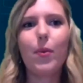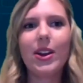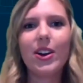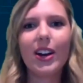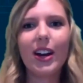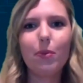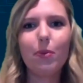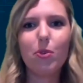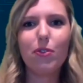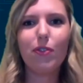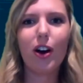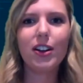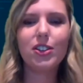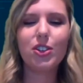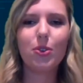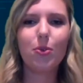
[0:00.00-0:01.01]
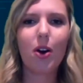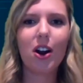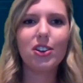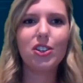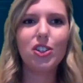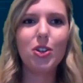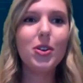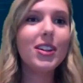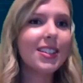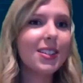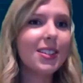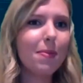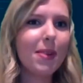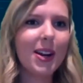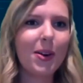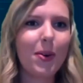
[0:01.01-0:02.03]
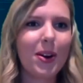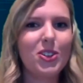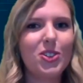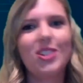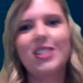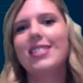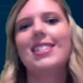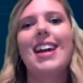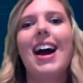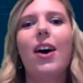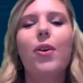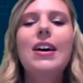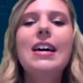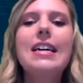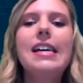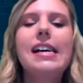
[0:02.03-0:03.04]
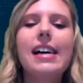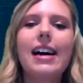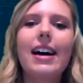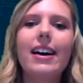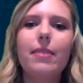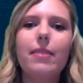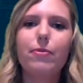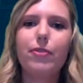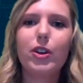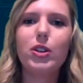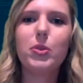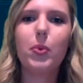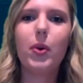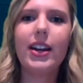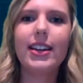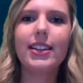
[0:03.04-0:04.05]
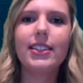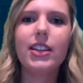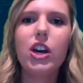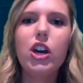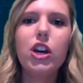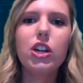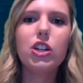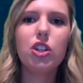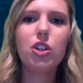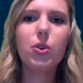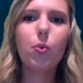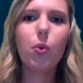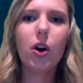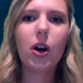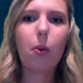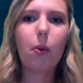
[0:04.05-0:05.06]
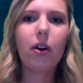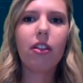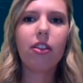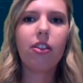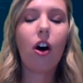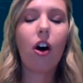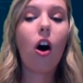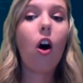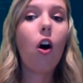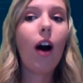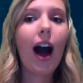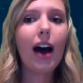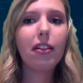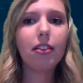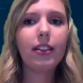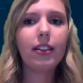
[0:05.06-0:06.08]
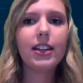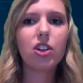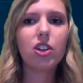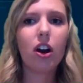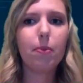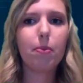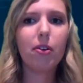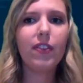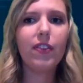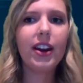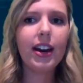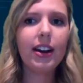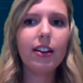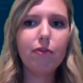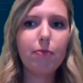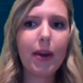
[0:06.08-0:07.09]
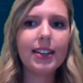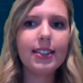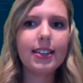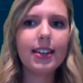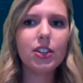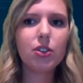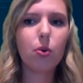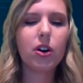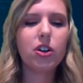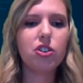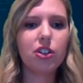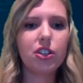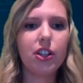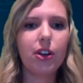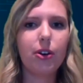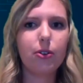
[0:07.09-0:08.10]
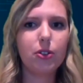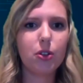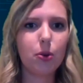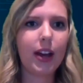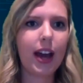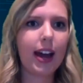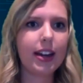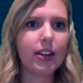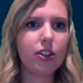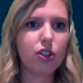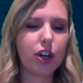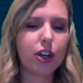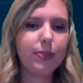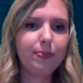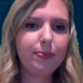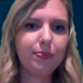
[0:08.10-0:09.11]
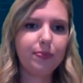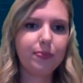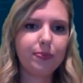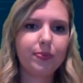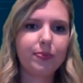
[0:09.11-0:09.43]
We are going to move on to our student submitted questions now. Um, first one is Do you work with all athletes on a preventative basis or just those who get injured?